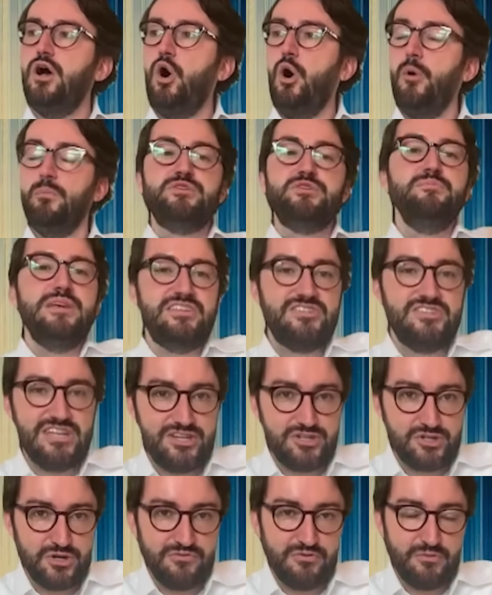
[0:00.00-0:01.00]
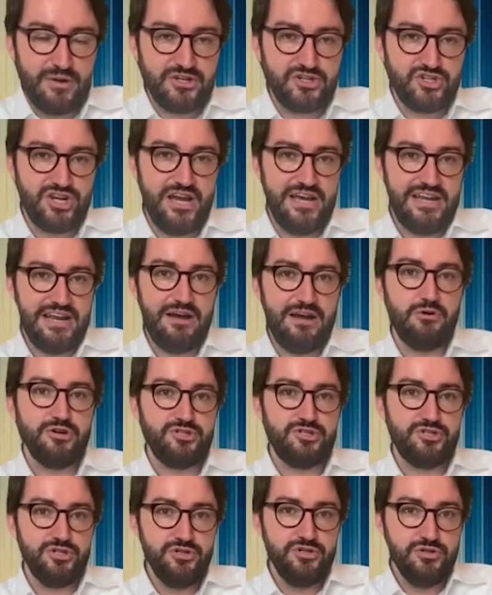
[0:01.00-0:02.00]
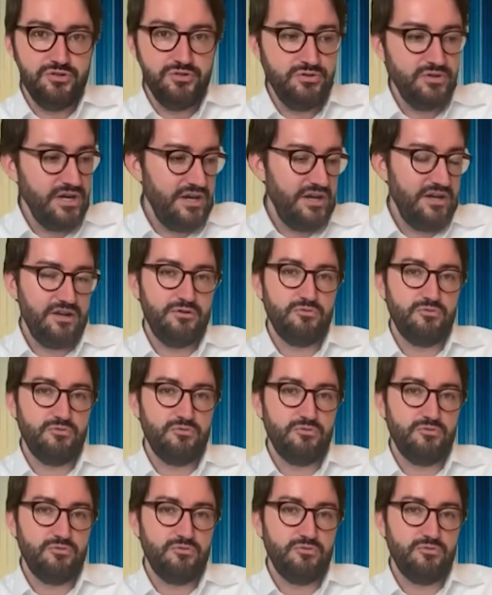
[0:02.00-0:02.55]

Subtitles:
optimistic, sort of, about China or too